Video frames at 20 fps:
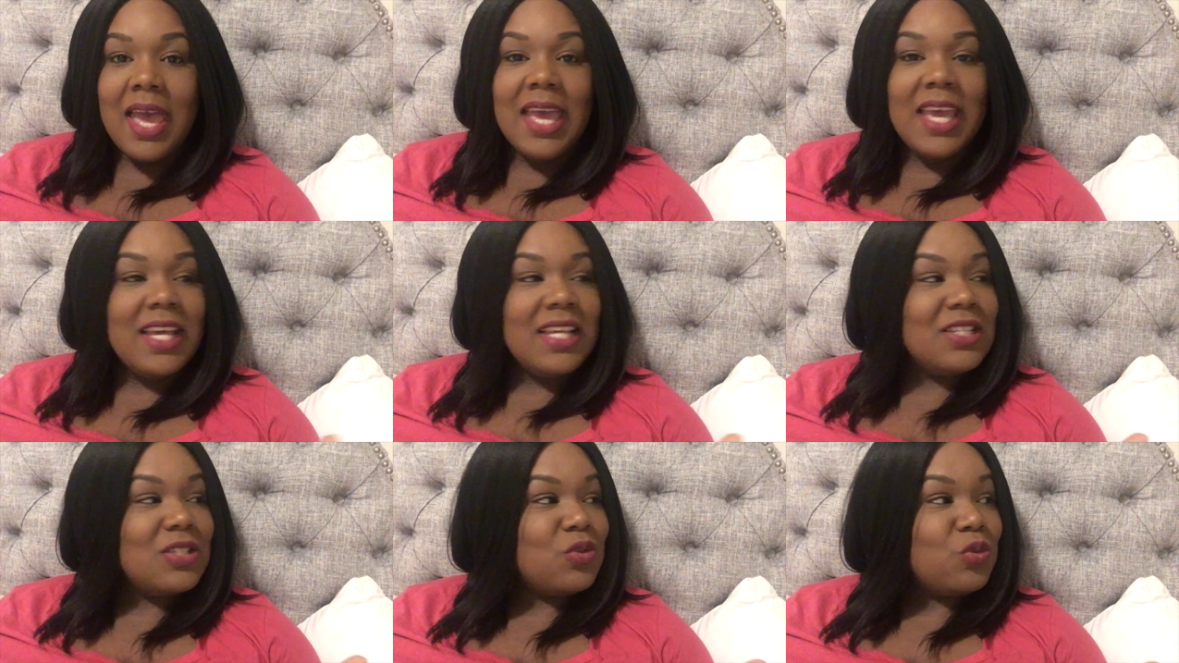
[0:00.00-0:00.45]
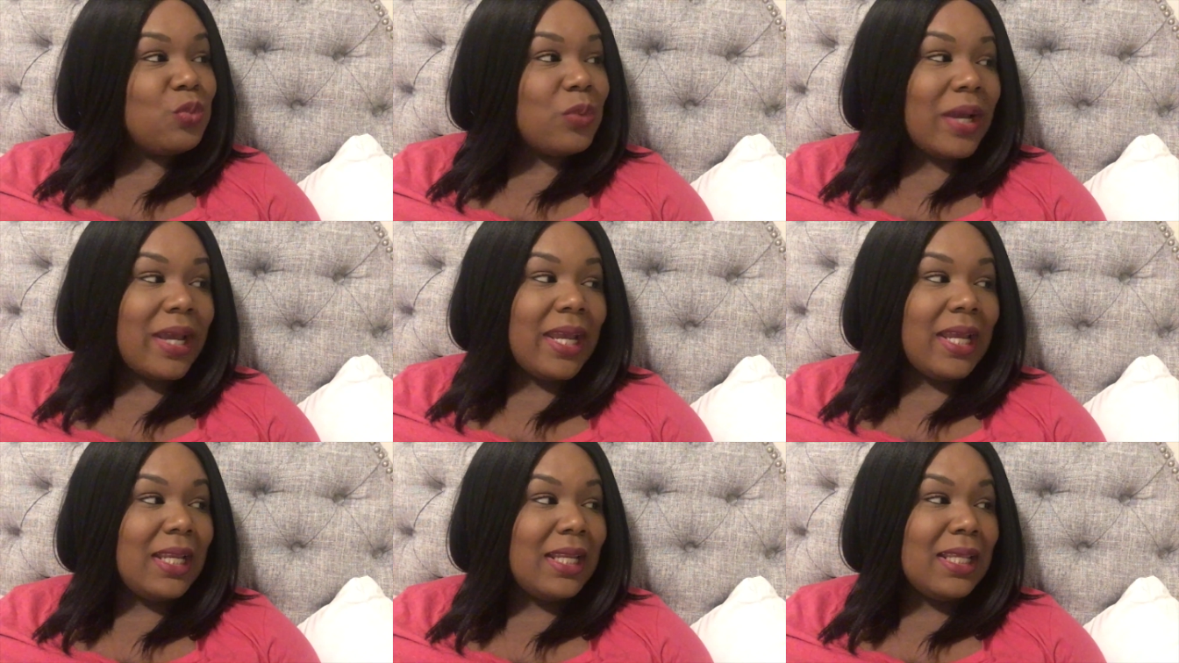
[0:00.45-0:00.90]
It's
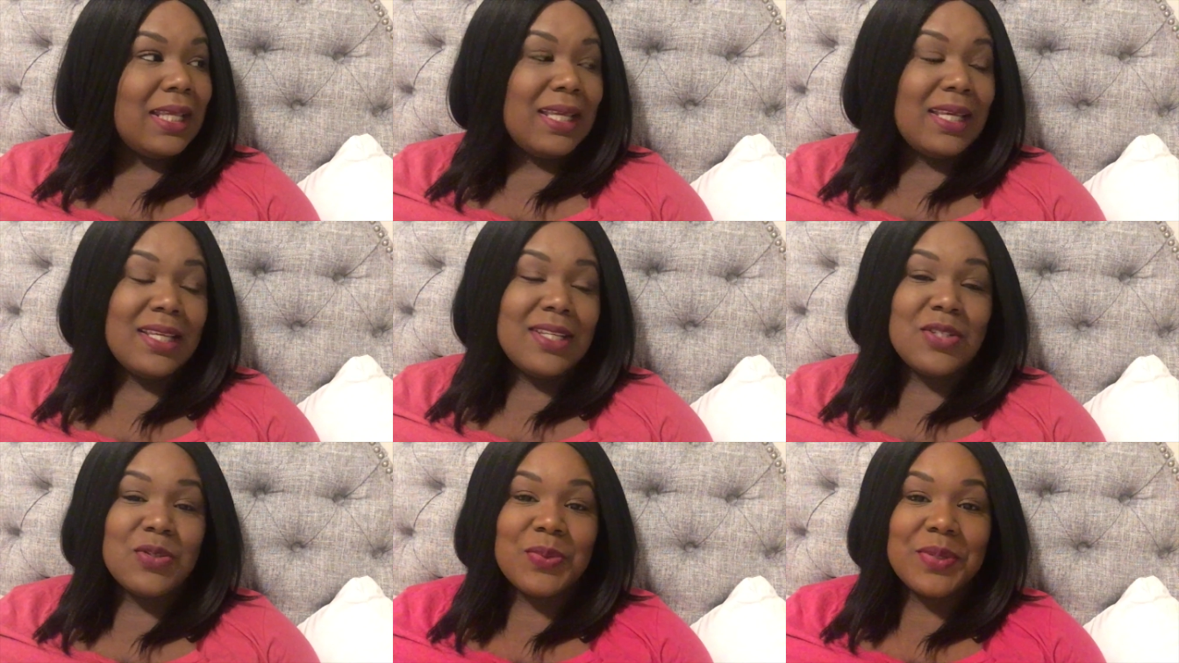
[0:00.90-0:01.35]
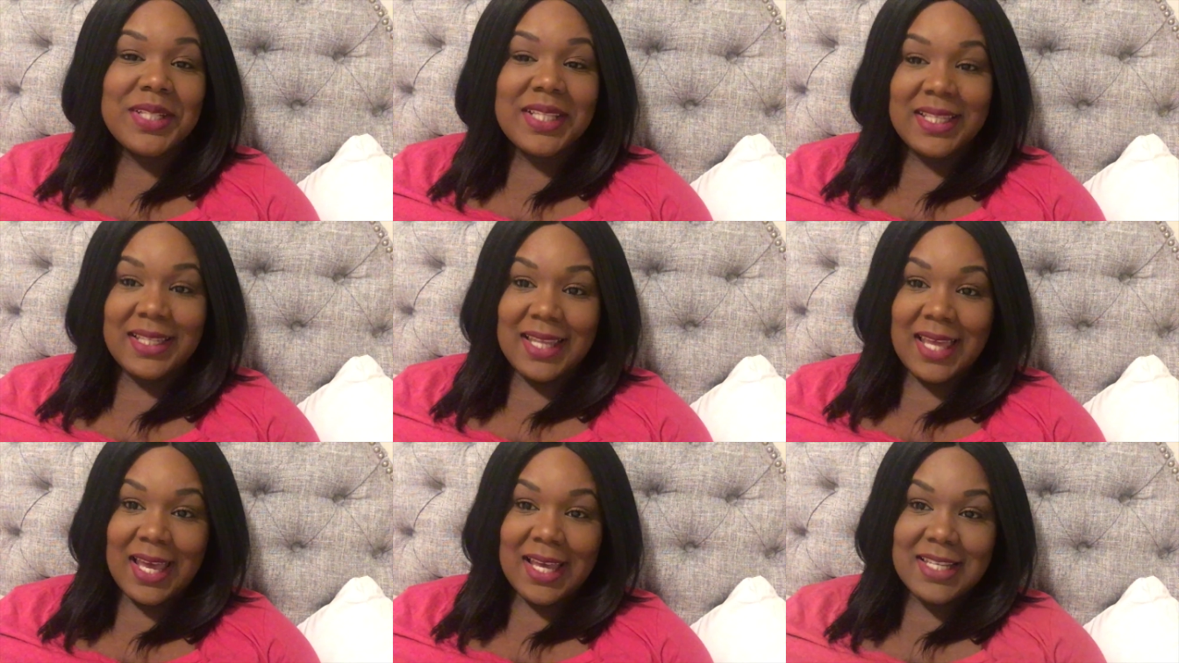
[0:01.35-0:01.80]
rainy, it's really
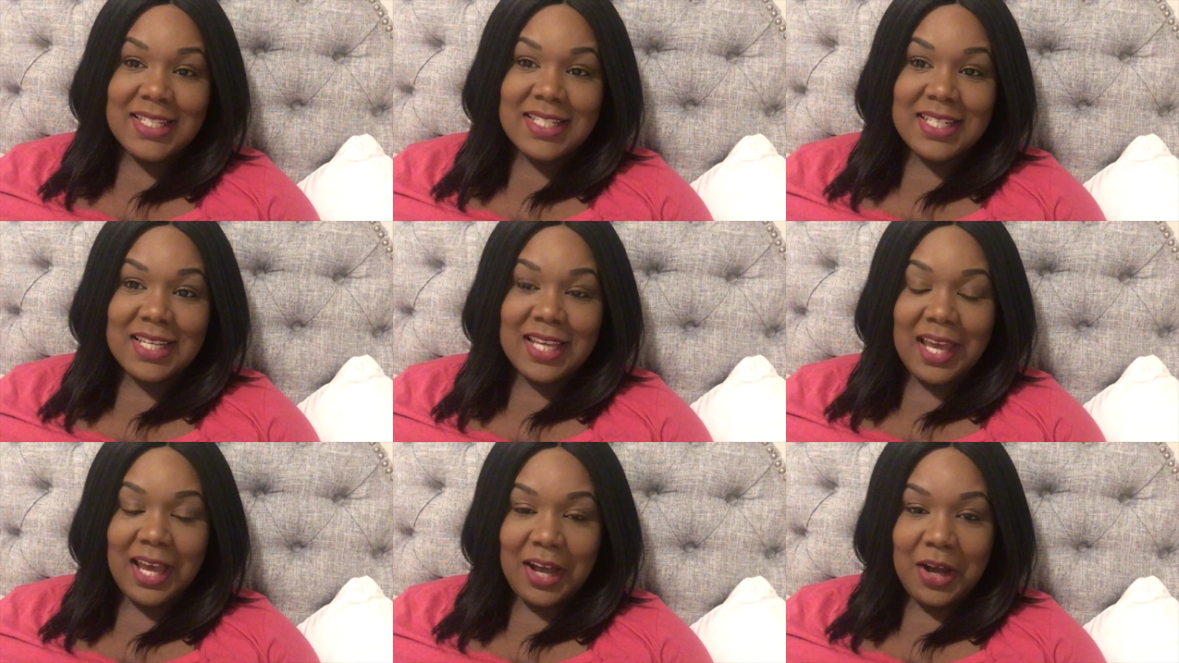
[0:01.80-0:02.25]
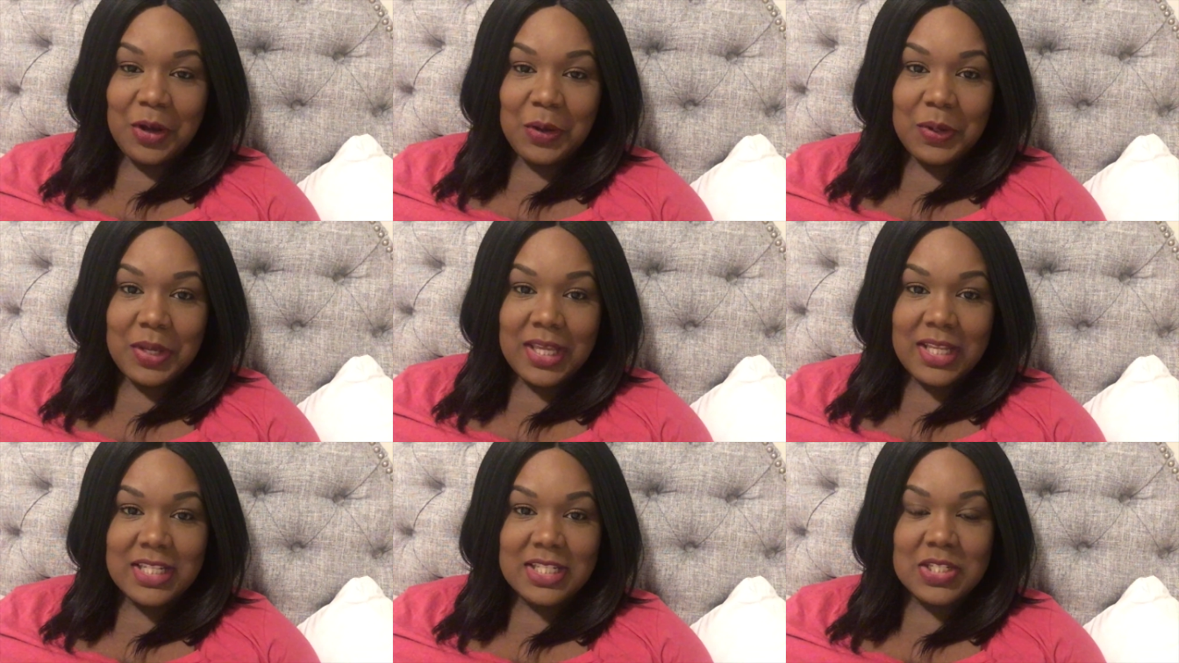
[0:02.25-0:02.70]
nasty
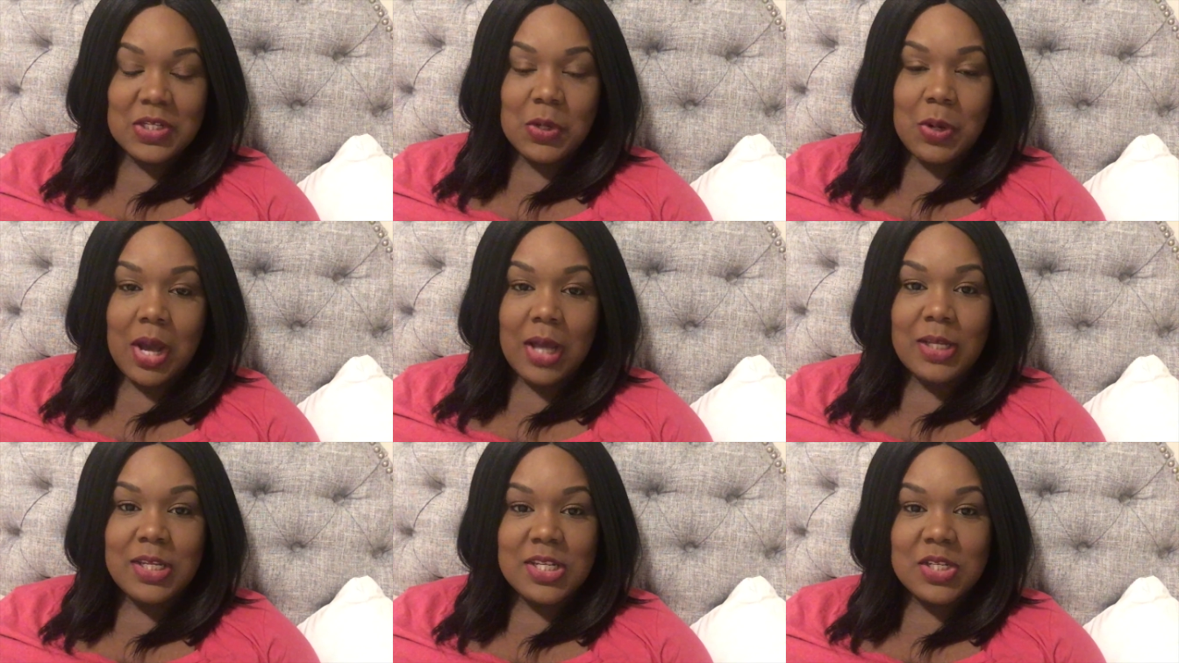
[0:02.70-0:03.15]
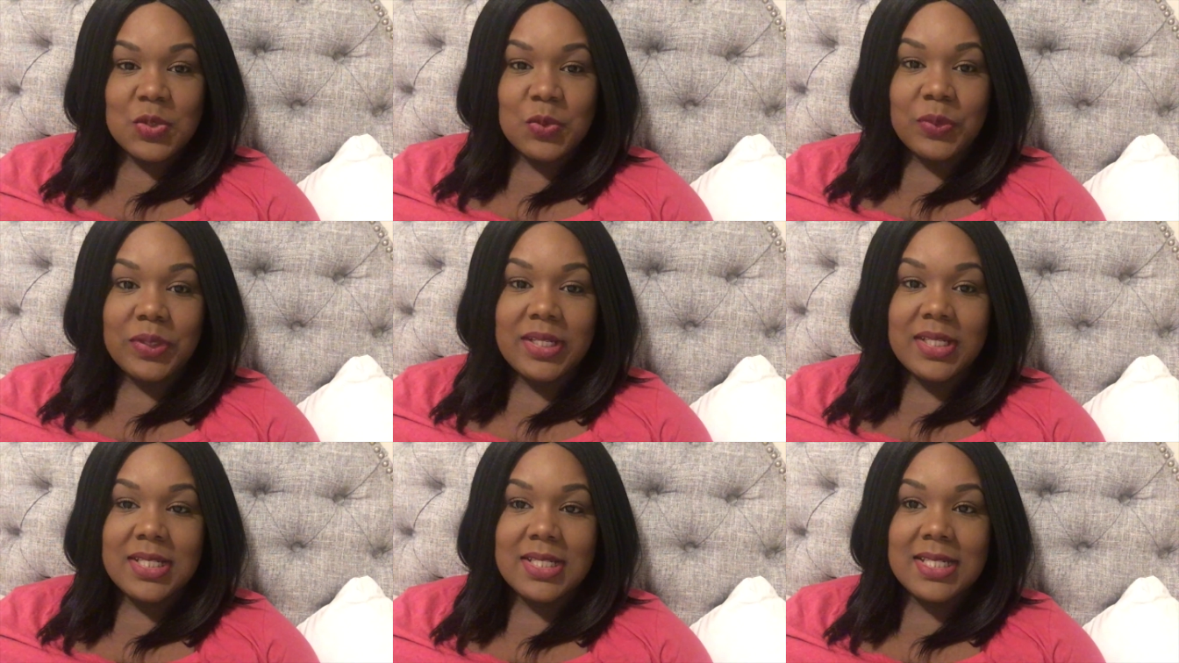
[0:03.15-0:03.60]
out, and so I just
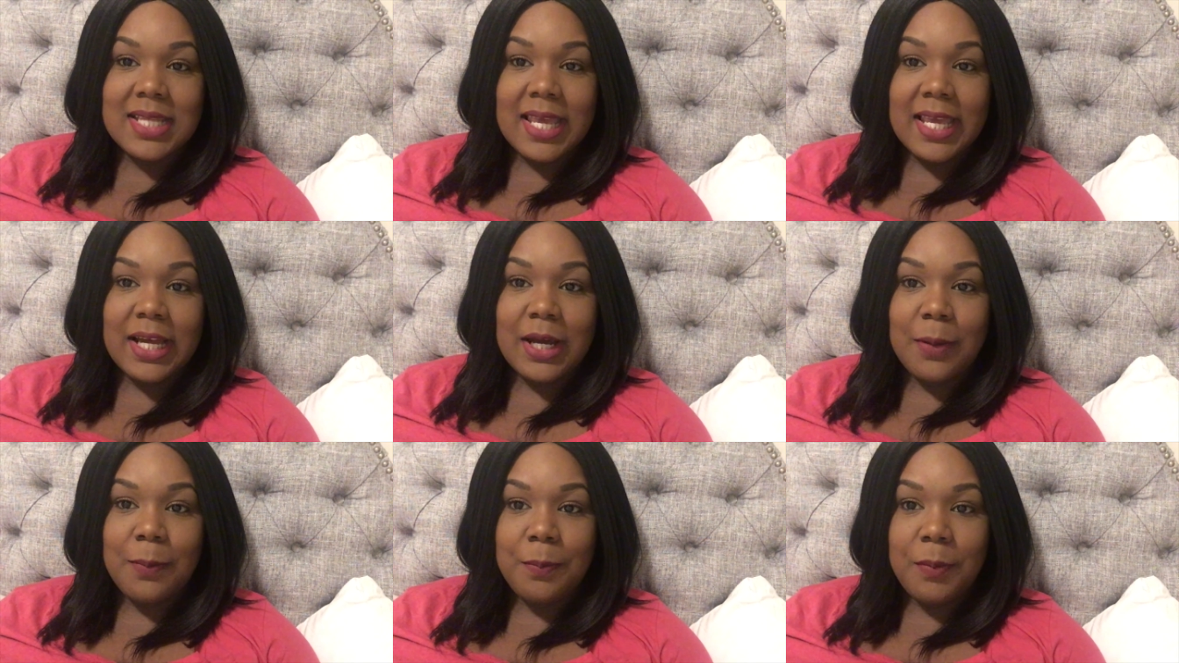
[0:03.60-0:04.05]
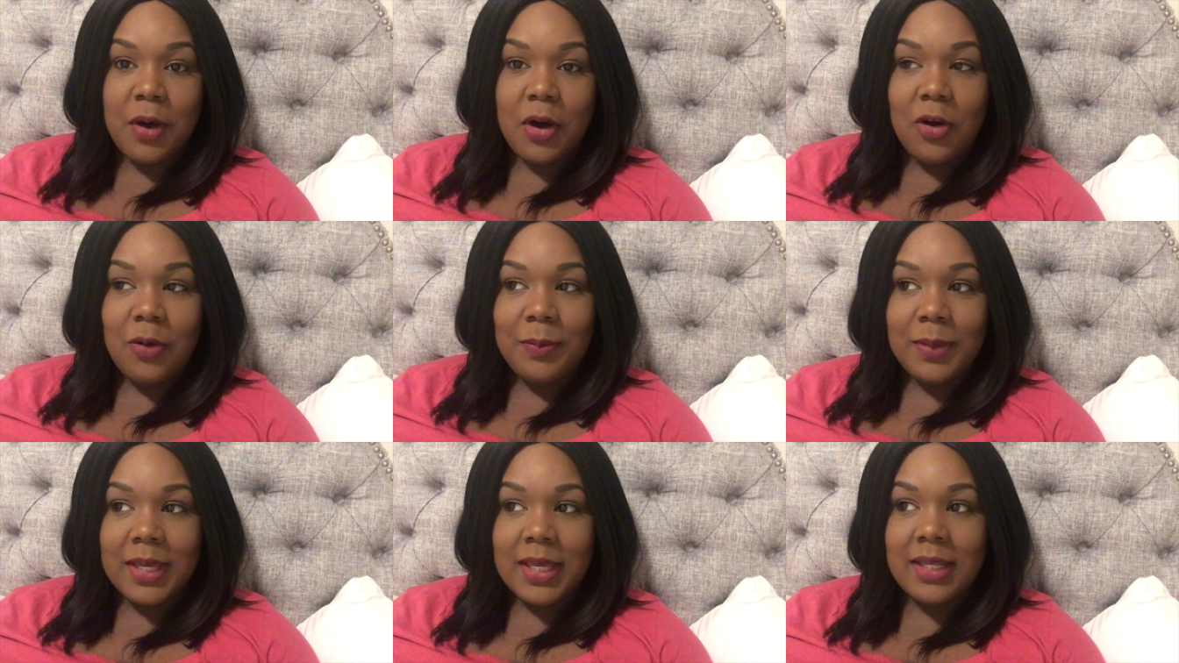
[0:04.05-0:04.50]
wanted to take a
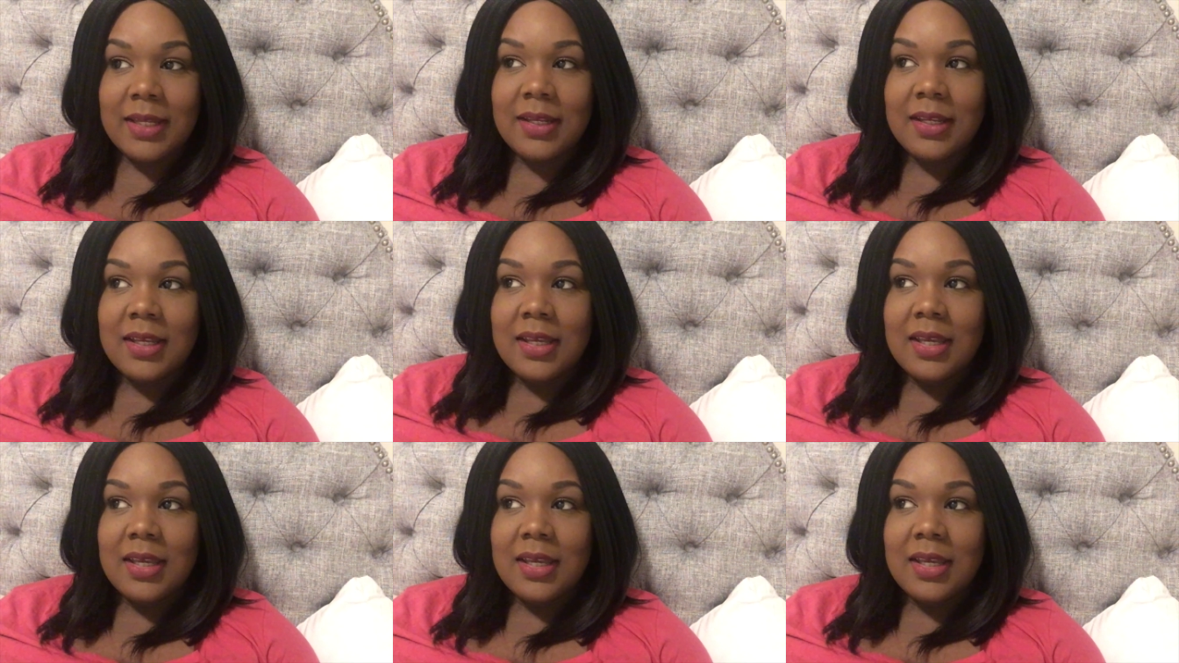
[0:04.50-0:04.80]
moment